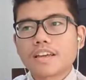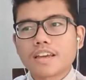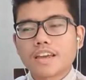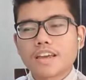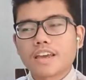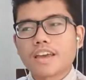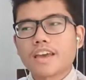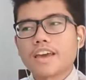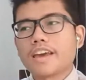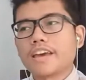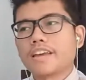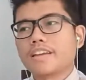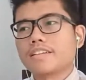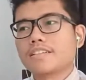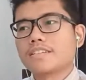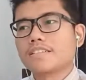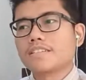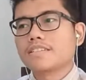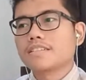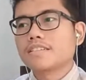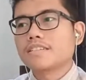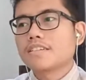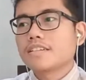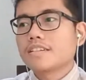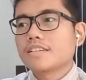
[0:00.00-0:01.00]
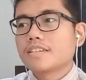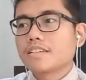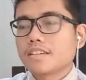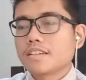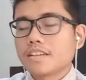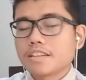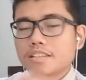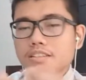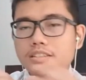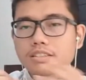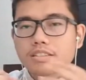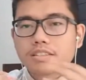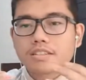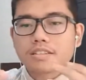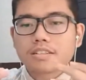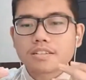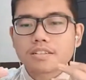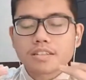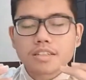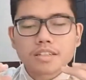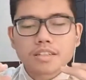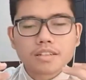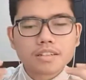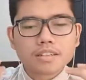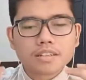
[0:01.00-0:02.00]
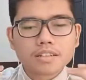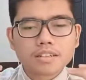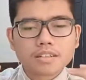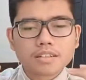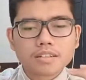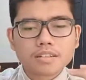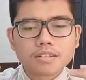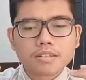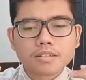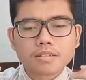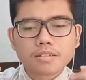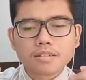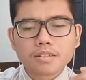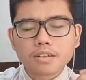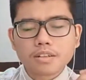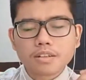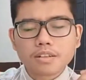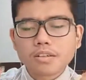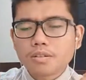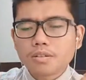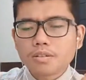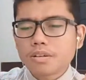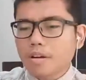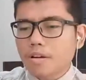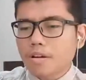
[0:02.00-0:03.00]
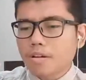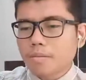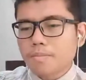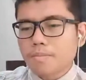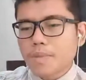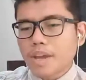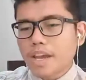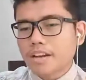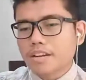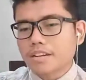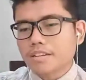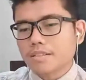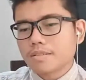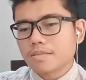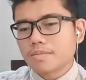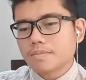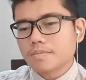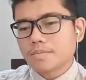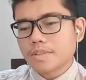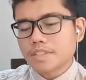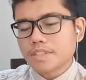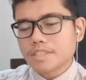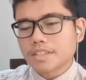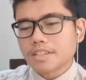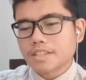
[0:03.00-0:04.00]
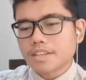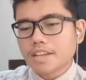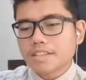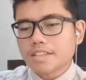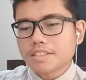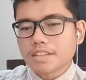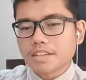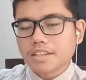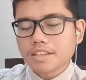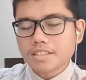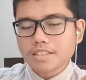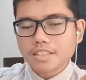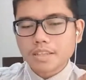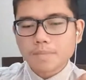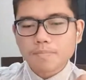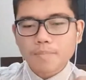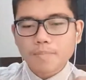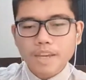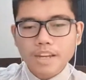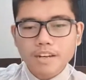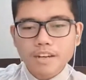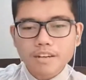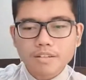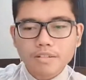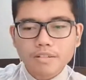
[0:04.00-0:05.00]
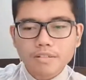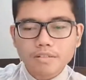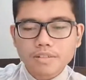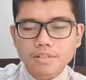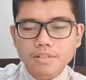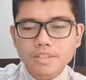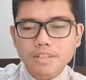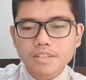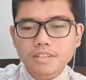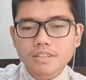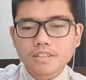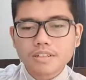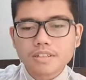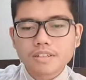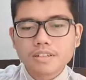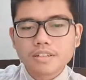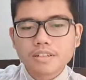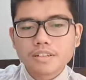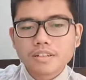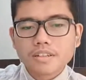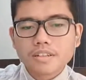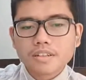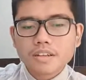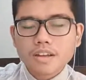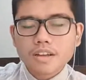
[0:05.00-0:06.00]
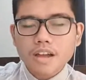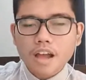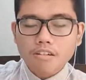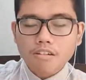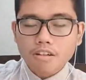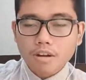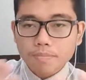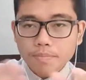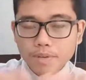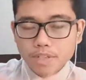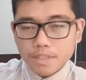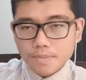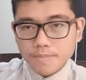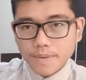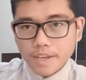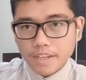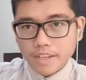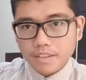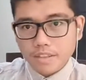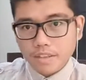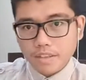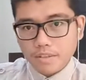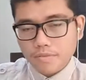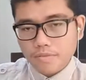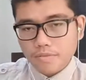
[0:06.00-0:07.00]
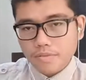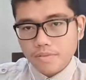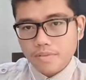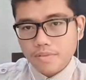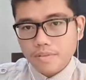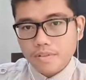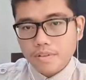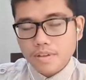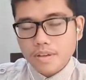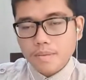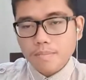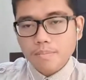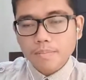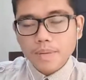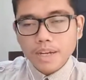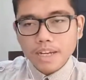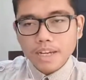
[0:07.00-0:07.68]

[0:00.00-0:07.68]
And it's the good or bad presentation is depend on the our perspective. But